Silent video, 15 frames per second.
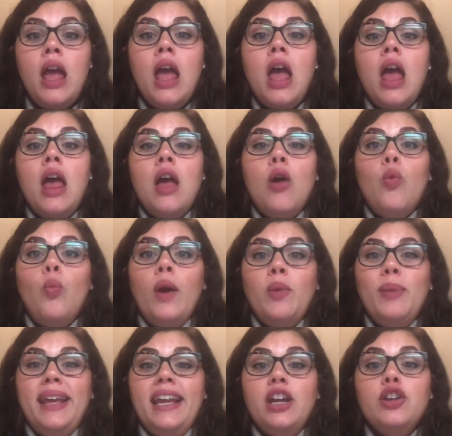When we
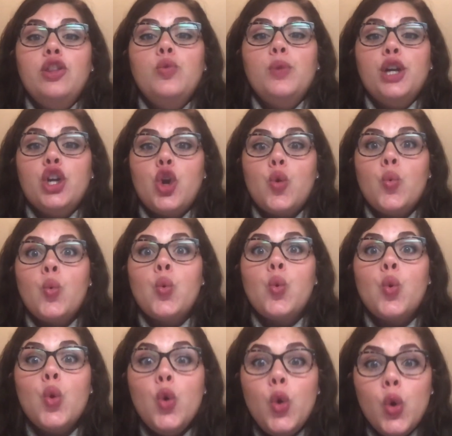hear the word
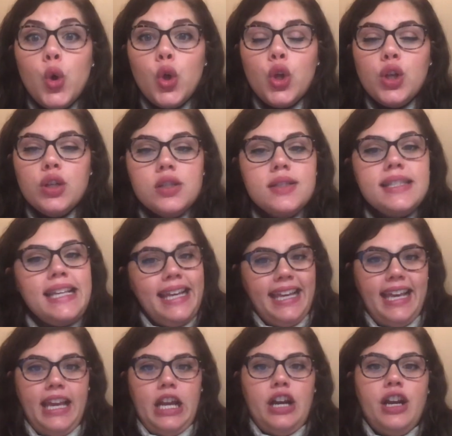rules
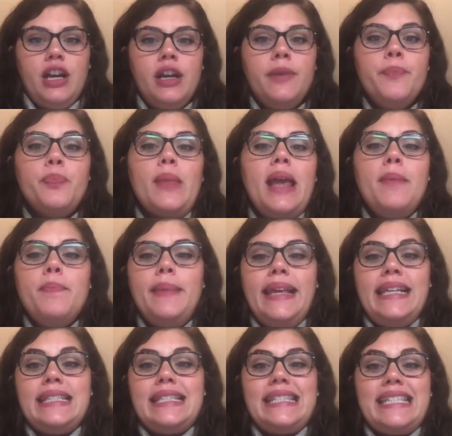here, it
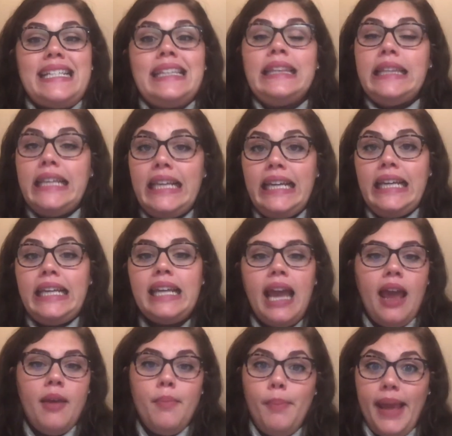means to lead
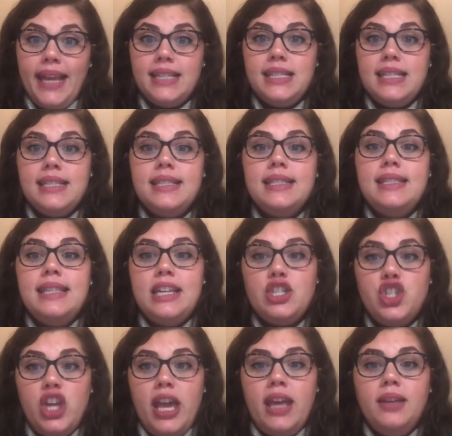and make
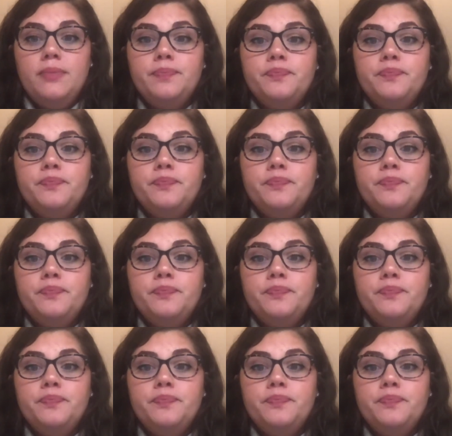decision.